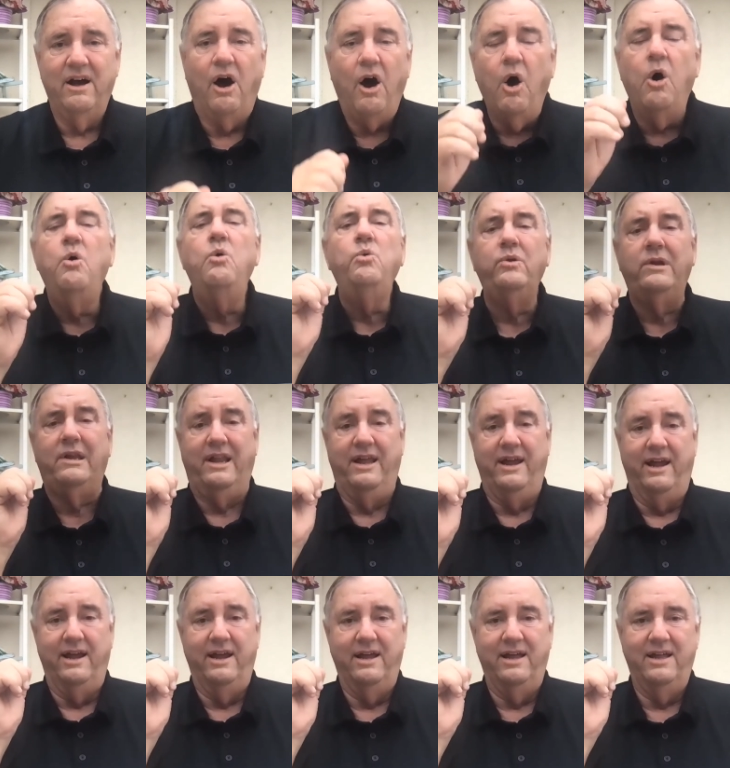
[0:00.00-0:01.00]

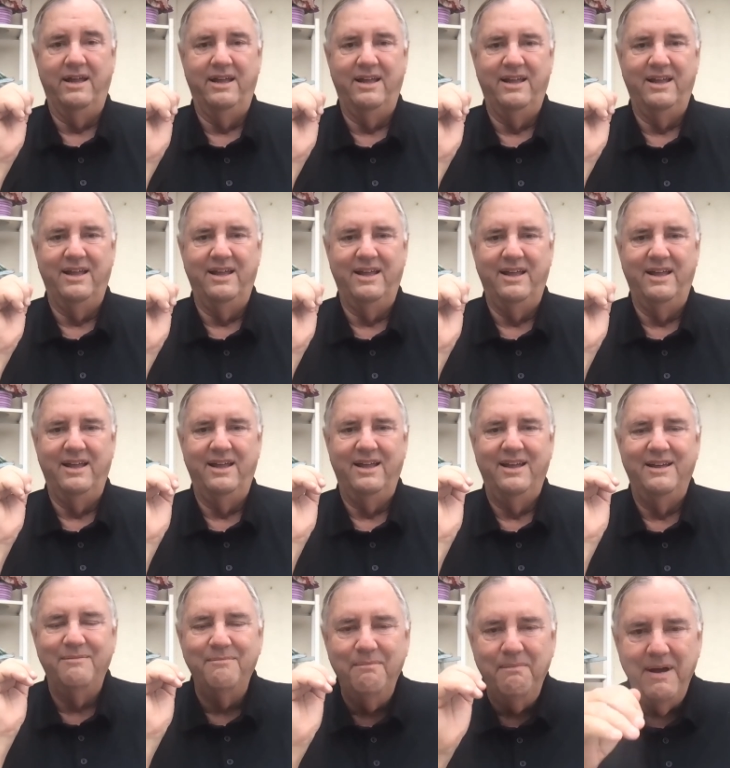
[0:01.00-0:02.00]
Only
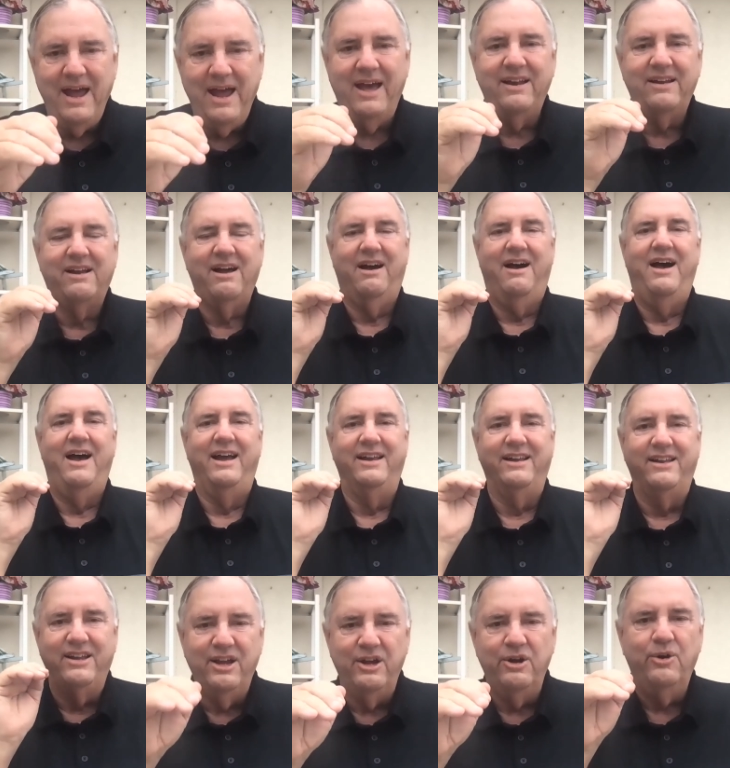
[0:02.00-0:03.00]

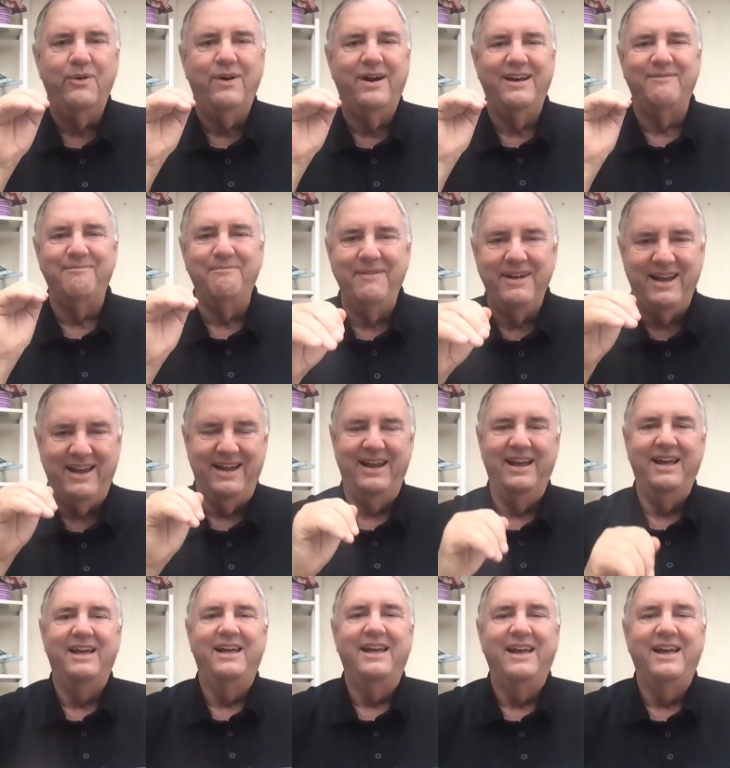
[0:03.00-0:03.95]
mankind, you and me,